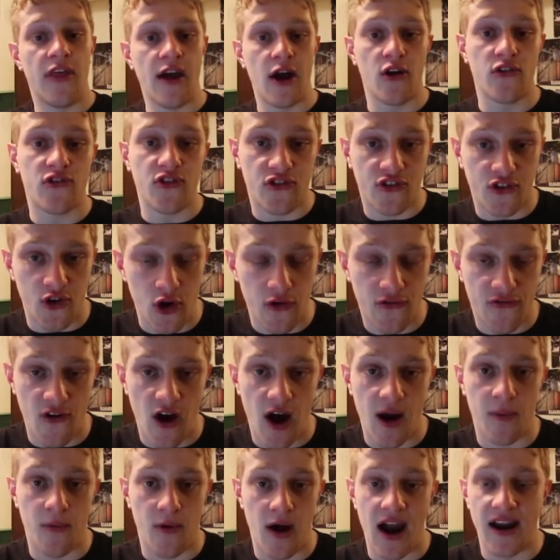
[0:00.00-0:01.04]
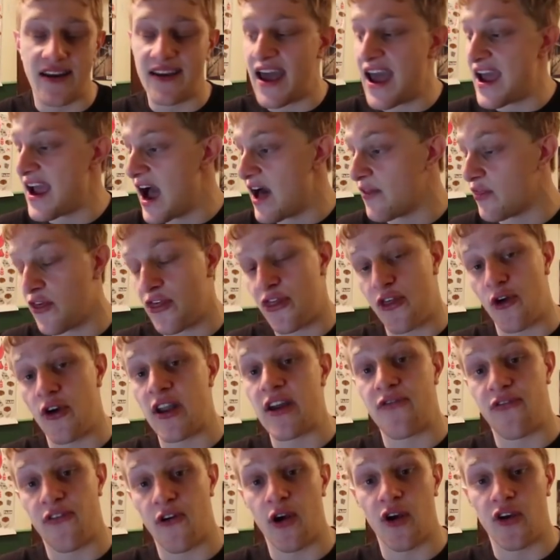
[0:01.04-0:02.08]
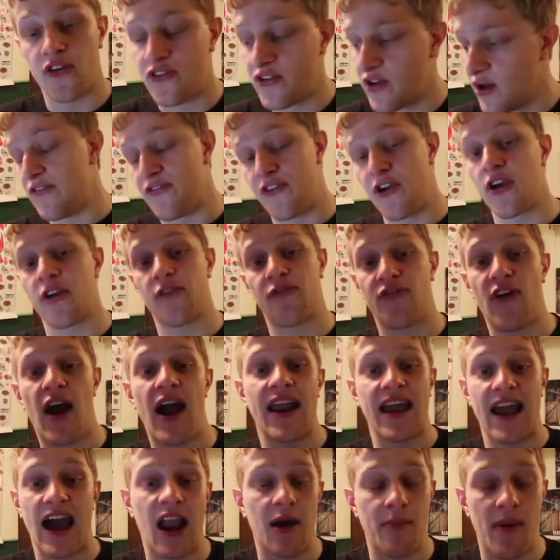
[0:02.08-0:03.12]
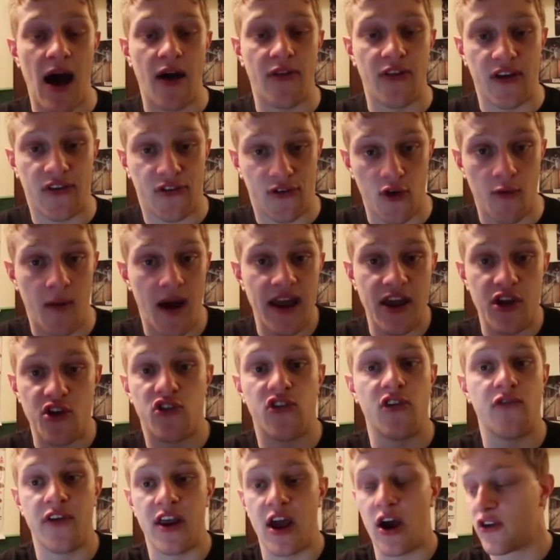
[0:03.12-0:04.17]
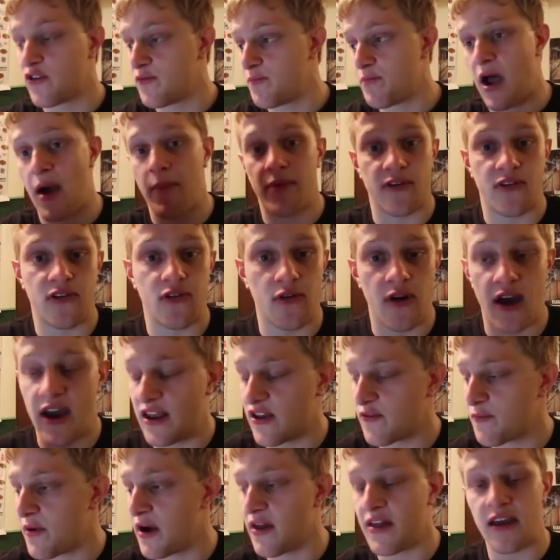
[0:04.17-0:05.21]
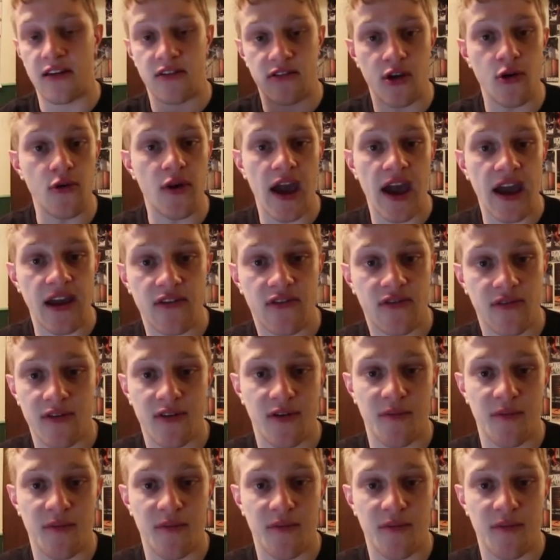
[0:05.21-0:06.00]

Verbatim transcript: there's a Scooter Farm Ride Day on the 31st. If you're finding out about this through my YouTube video, it's probably too late. It's probably like two days